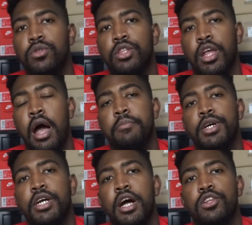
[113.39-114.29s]
Samba
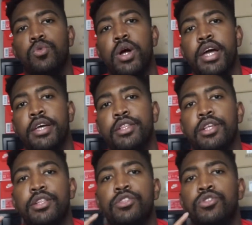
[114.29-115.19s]
colorway since